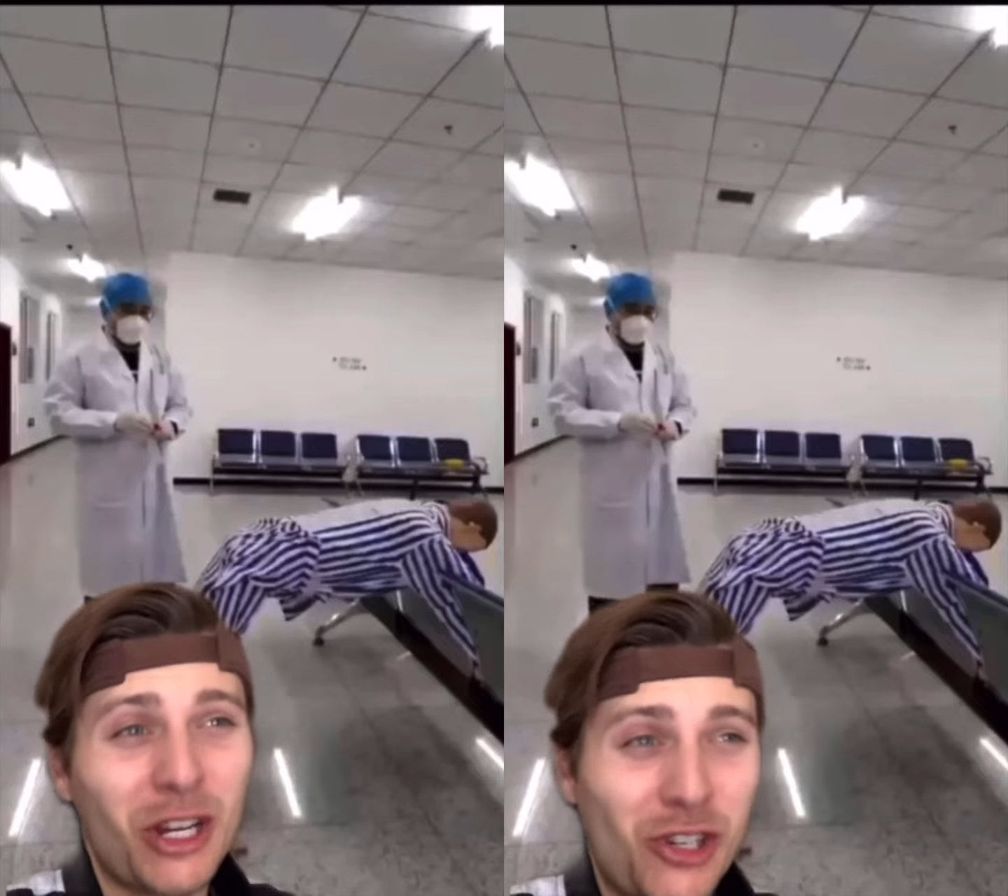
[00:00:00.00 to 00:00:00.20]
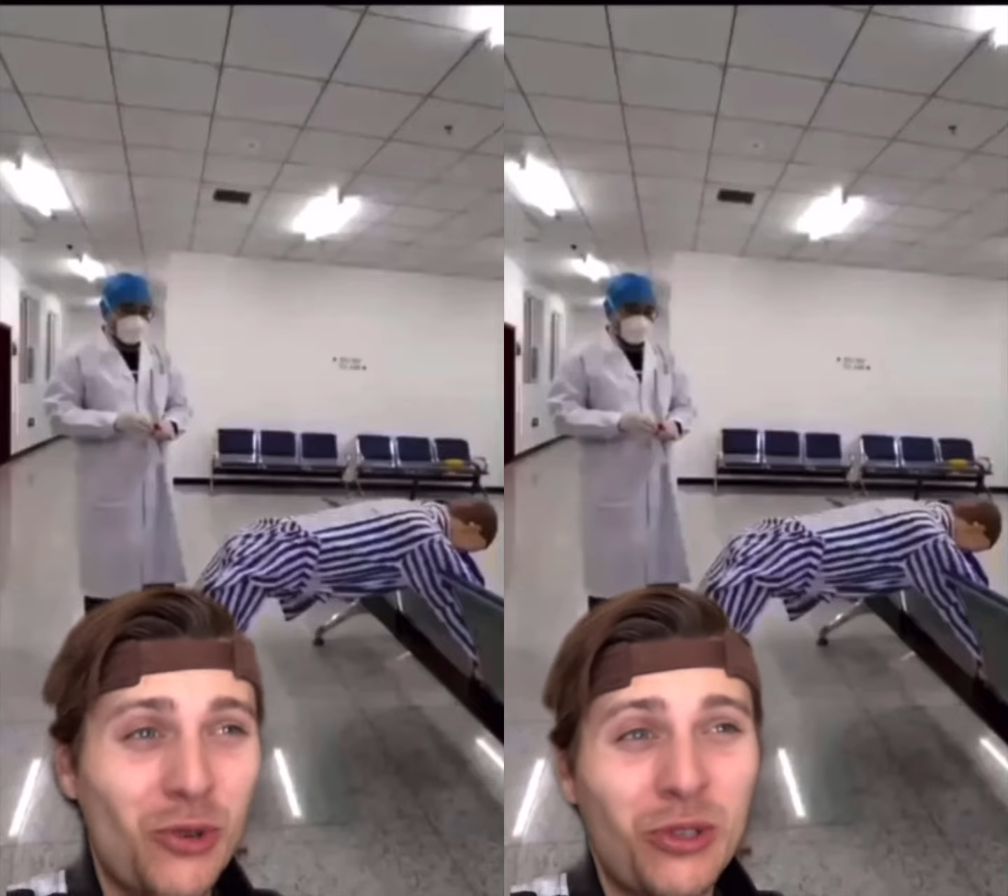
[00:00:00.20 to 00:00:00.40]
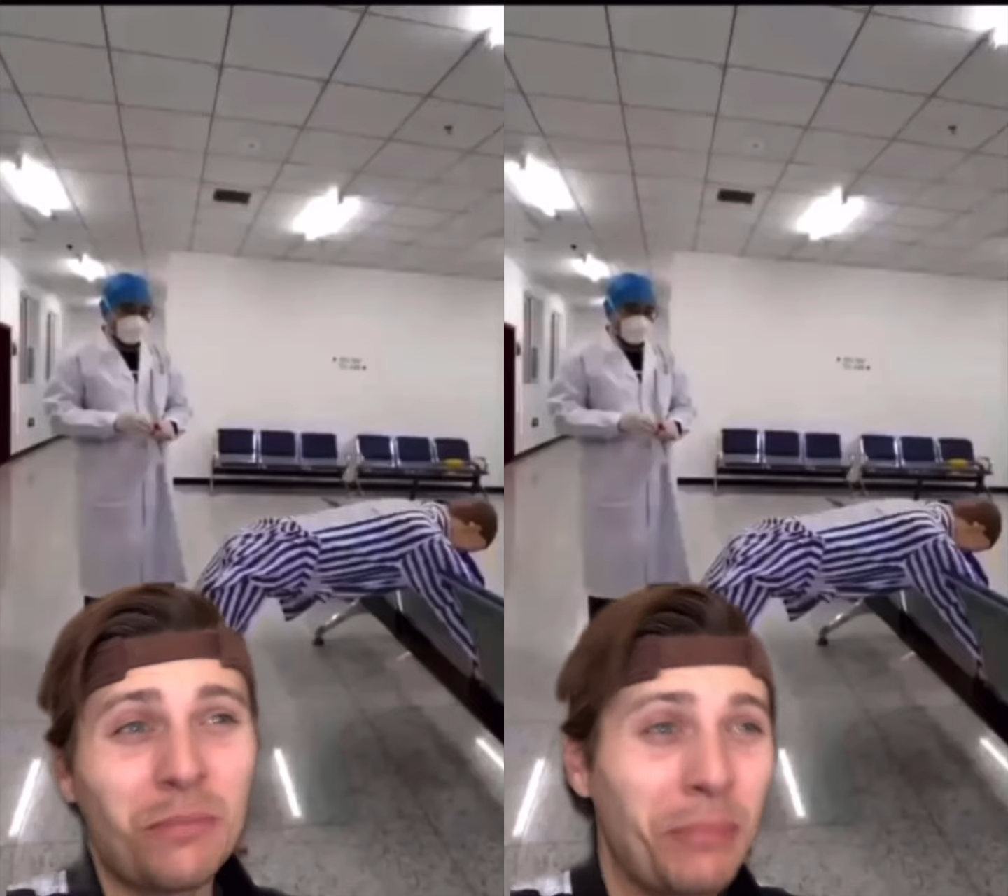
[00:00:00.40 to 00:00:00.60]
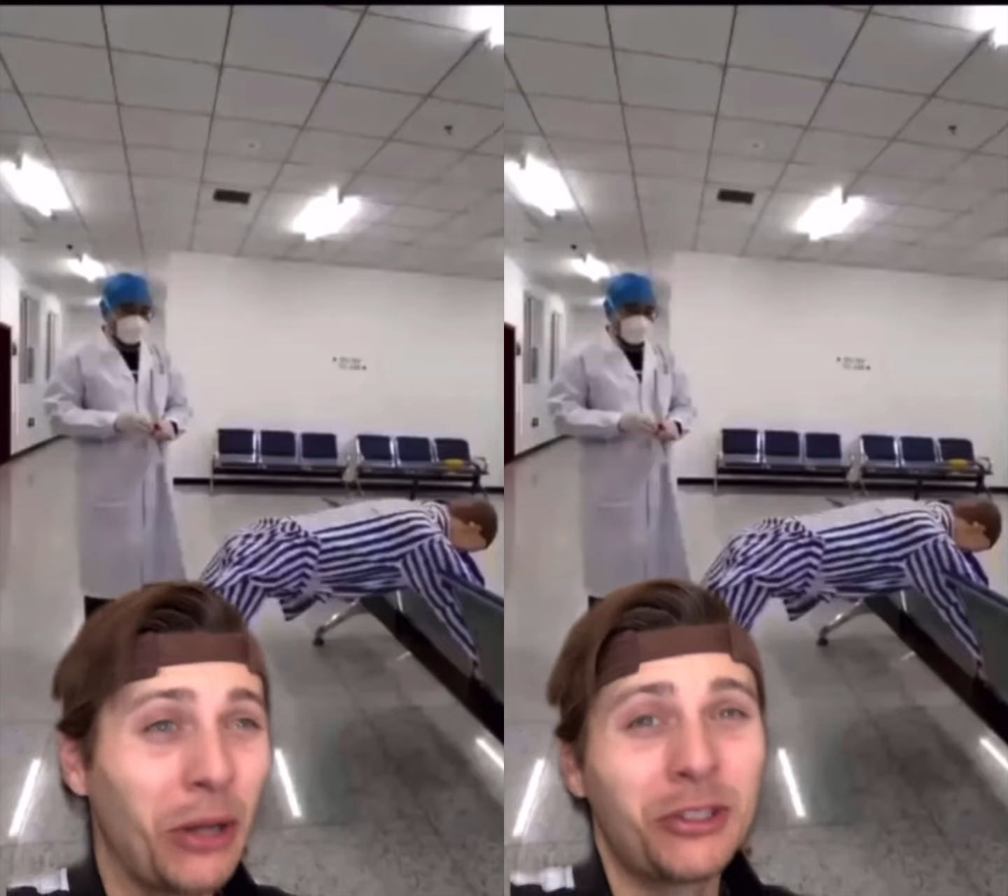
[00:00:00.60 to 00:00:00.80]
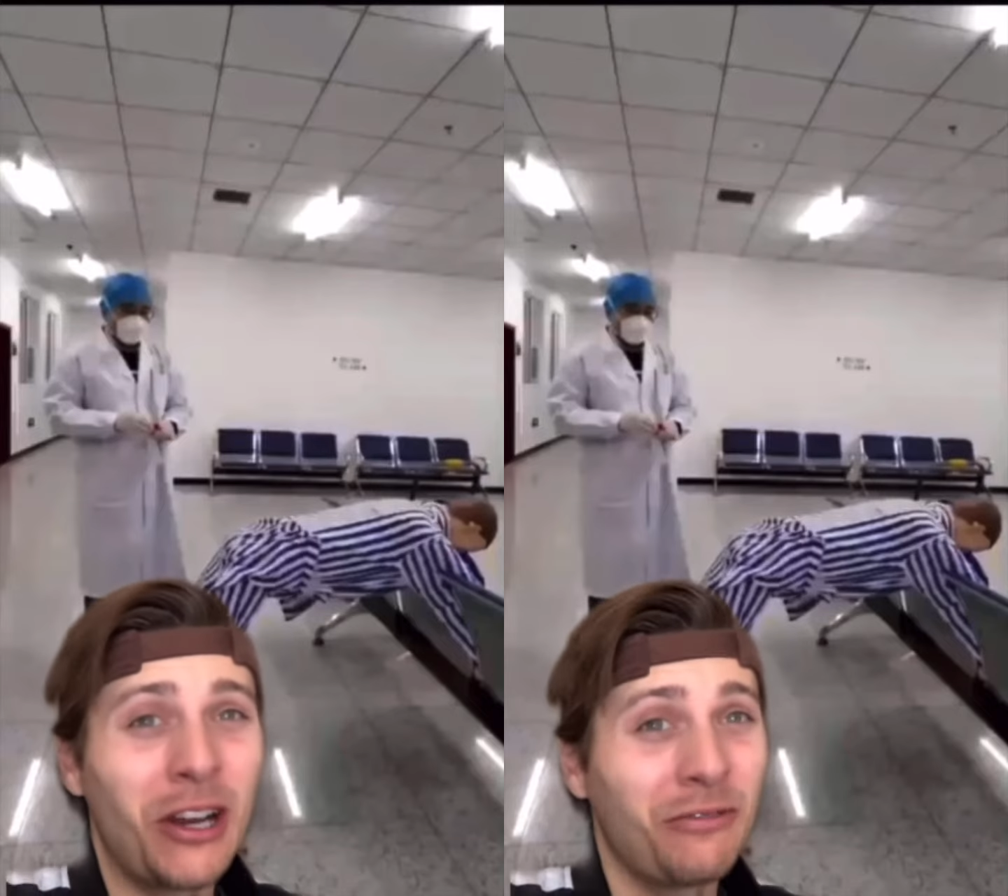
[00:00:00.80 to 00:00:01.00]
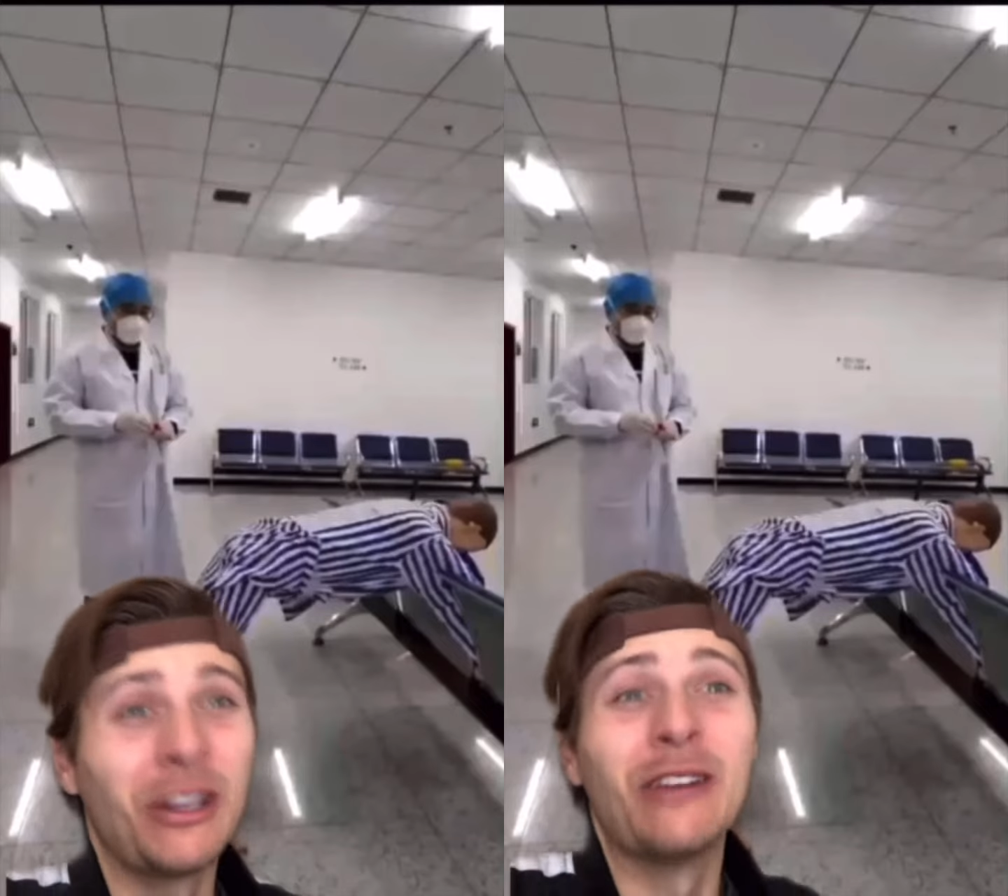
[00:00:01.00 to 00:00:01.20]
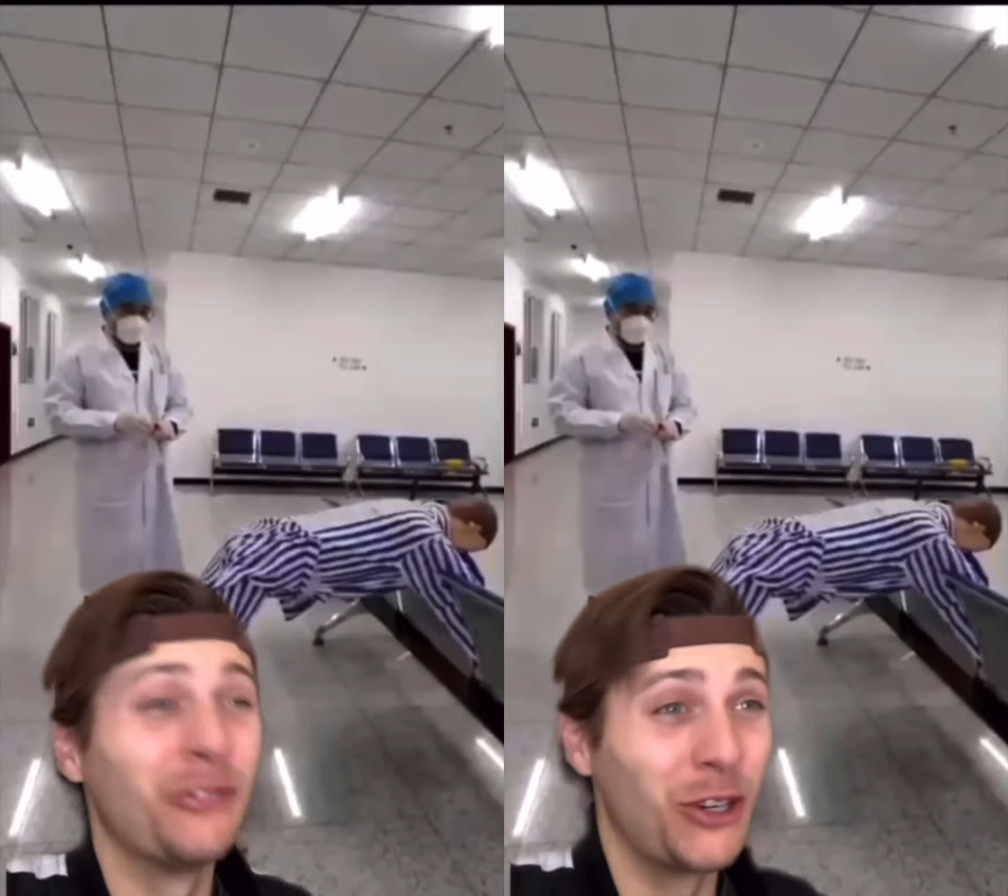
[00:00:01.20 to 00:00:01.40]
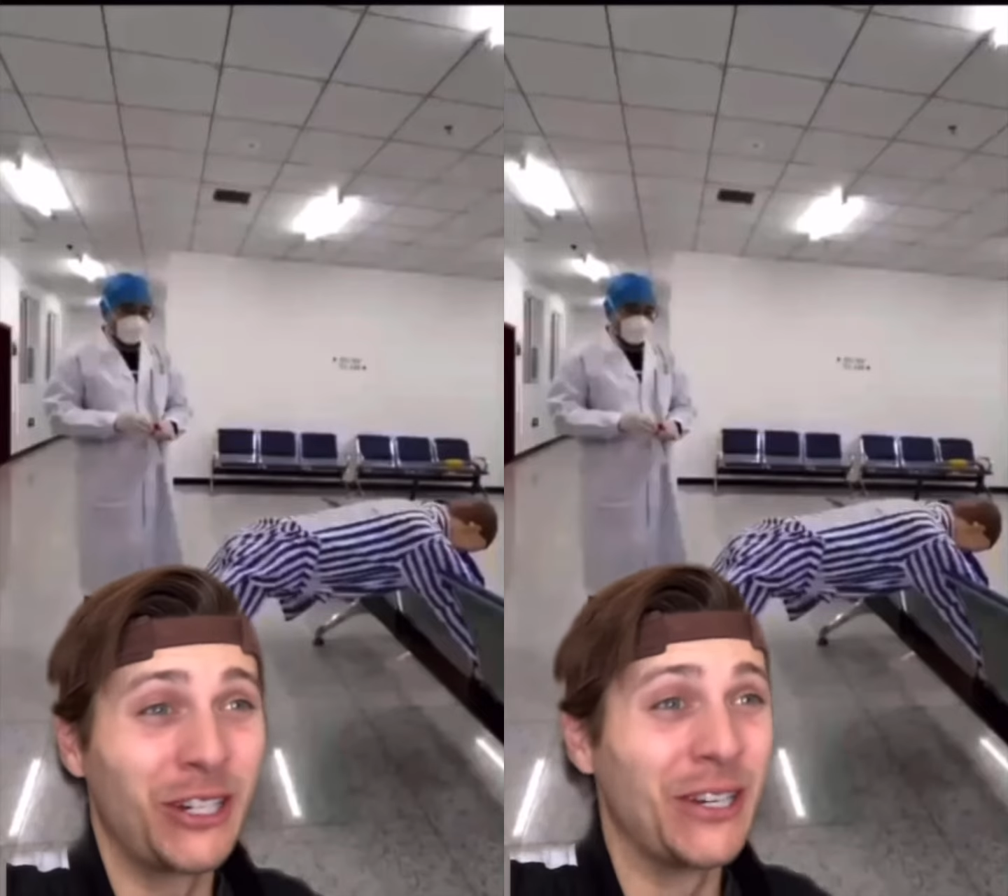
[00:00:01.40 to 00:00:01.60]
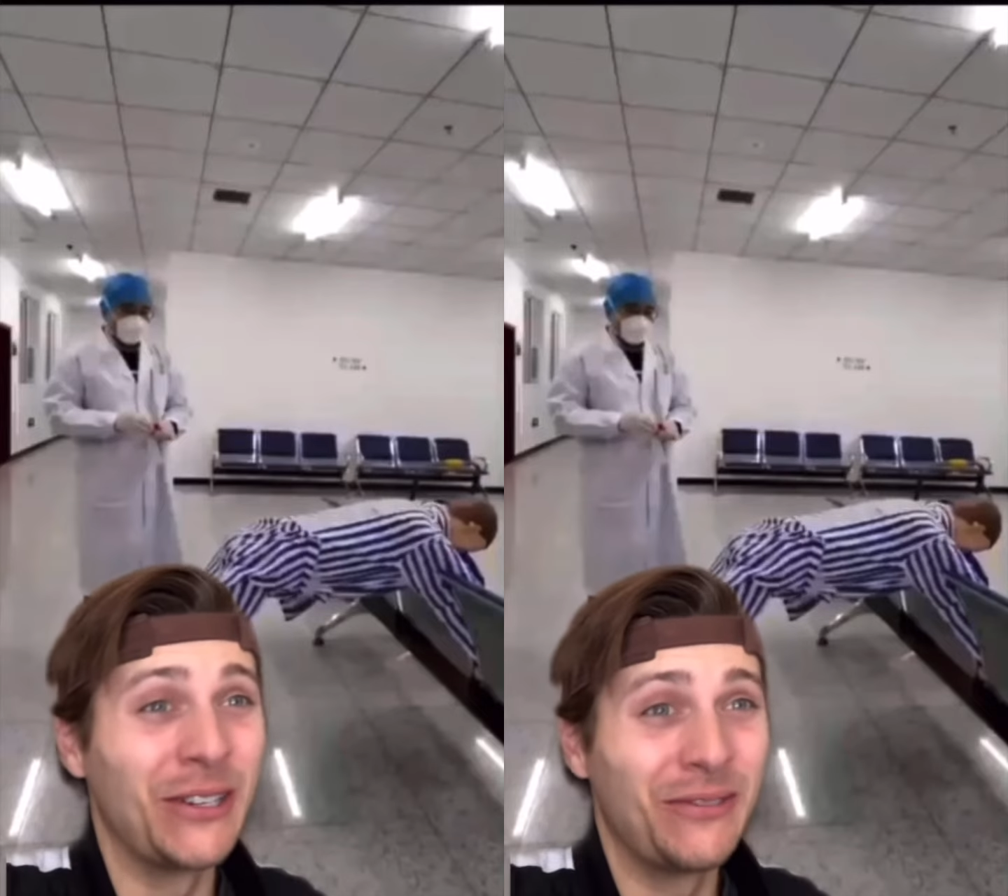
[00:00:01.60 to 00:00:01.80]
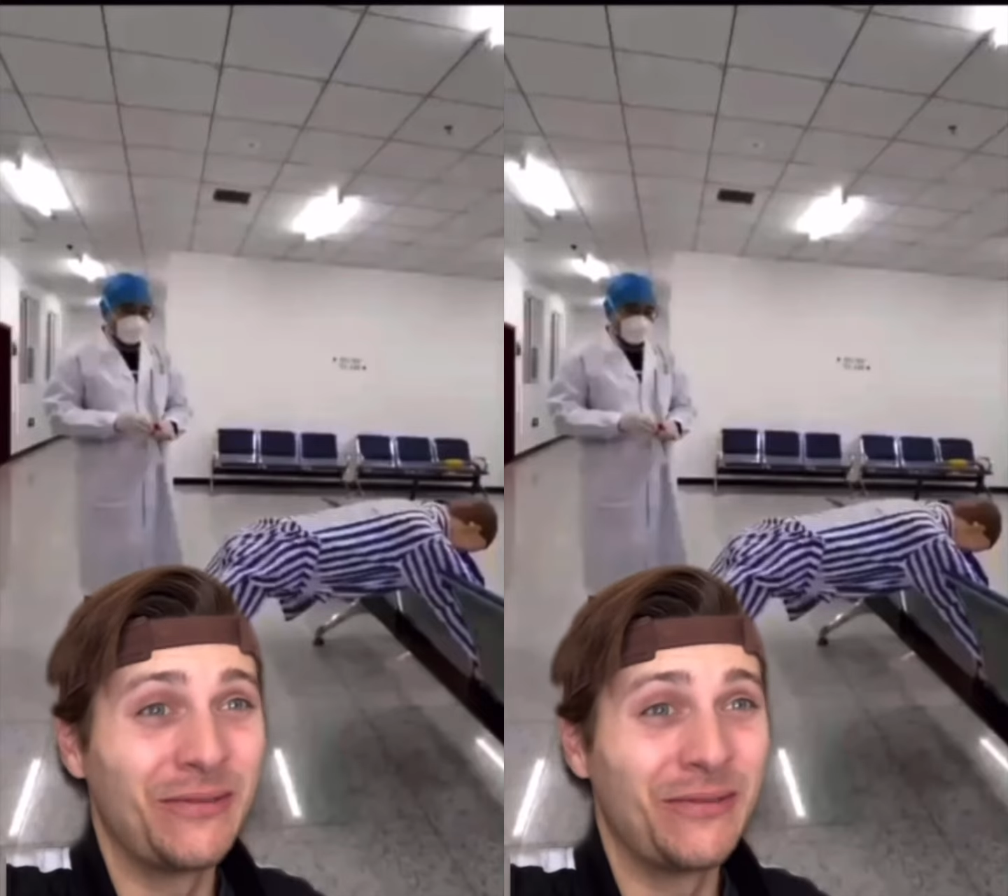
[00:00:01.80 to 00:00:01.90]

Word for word: shoes and belt off ever again.